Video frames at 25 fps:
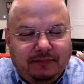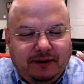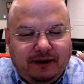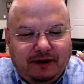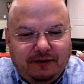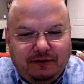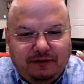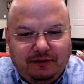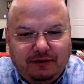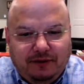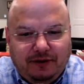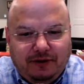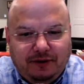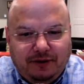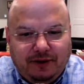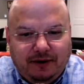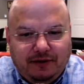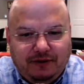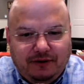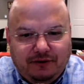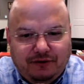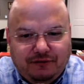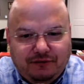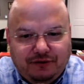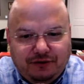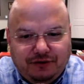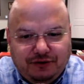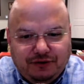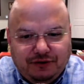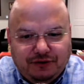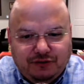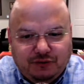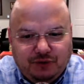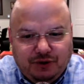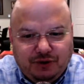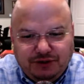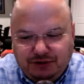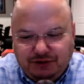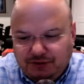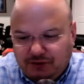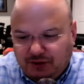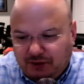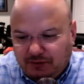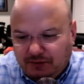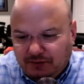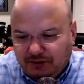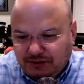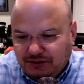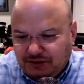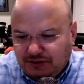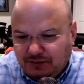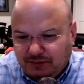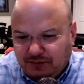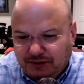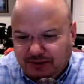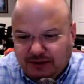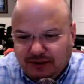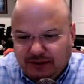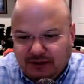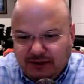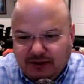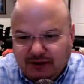I don't know if you're this way too, Hot Mustard, but